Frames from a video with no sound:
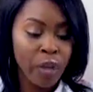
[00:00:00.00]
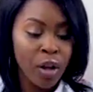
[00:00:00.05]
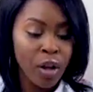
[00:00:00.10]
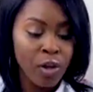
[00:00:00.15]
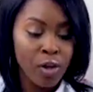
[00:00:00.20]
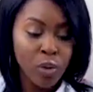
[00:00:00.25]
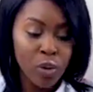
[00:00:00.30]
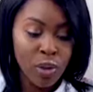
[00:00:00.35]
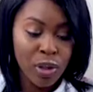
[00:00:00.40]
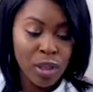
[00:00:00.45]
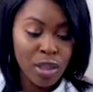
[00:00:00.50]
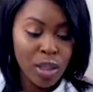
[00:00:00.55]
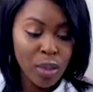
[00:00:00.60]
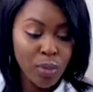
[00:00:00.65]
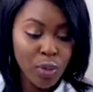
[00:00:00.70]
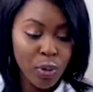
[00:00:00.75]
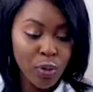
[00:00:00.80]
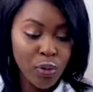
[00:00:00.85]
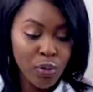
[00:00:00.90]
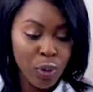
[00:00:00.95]
So this
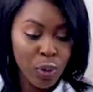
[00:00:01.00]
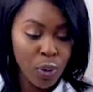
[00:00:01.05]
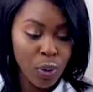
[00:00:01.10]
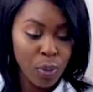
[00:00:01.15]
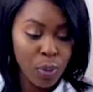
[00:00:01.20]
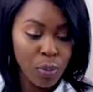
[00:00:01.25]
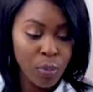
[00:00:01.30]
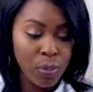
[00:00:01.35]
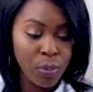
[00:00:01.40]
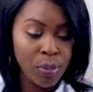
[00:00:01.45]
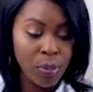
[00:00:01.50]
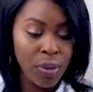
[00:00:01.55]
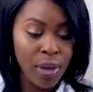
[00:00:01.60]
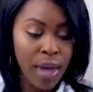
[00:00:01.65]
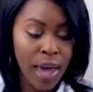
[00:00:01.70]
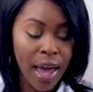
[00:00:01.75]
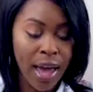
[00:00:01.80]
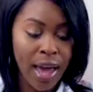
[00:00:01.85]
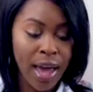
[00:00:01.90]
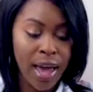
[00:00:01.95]
perfume
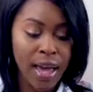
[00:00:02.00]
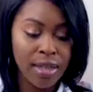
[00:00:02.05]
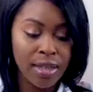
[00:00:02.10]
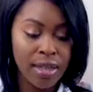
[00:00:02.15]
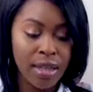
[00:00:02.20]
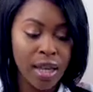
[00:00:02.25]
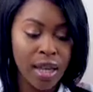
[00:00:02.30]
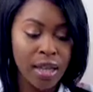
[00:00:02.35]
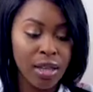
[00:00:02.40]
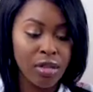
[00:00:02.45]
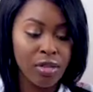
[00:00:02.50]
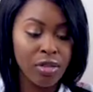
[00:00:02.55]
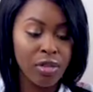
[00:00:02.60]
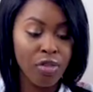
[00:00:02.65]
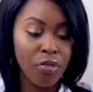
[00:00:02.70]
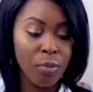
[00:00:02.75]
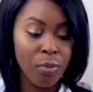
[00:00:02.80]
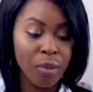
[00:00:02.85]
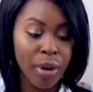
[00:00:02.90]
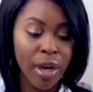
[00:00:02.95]
has hints
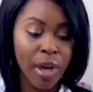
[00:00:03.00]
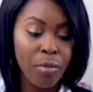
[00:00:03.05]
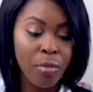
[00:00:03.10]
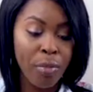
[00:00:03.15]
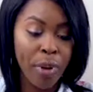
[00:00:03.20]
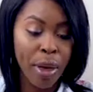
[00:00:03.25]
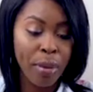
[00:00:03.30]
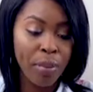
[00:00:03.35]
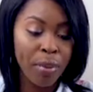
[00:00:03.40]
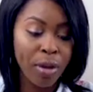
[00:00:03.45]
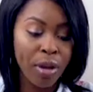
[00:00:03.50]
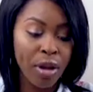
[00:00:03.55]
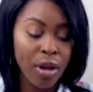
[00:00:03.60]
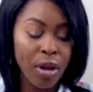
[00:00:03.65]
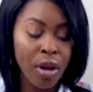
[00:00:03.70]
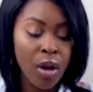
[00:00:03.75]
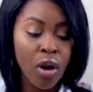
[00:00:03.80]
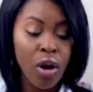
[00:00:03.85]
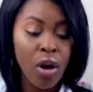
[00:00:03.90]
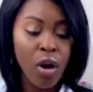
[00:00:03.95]
of pink pepper,
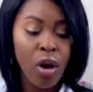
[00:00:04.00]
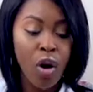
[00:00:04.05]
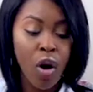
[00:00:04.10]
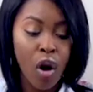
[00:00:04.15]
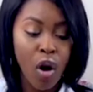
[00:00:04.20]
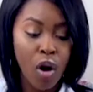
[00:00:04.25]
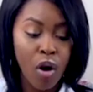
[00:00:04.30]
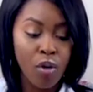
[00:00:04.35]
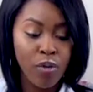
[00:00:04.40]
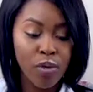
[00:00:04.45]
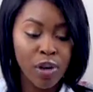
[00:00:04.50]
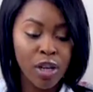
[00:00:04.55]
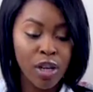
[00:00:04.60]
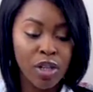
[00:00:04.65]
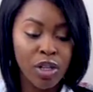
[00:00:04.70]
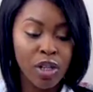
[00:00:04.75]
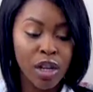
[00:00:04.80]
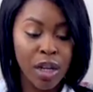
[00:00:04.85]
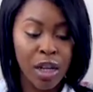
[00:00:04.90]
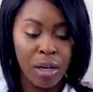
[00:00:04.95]

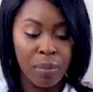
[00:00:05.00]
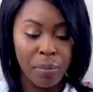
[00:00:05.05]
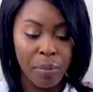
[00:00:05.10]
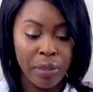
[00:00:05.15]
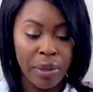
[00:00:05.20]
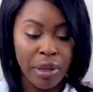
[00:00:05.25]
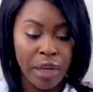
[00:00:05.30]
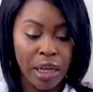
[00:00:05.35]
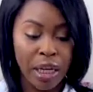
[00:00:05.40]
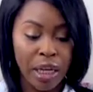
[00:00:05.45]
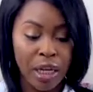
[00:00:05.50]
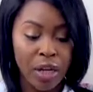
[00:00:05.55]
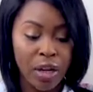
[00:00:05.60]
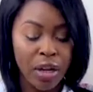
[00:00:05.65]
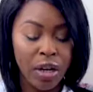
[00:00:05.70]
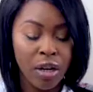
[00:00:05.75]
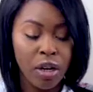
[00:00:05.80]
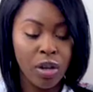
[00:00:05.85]
orange, and pear.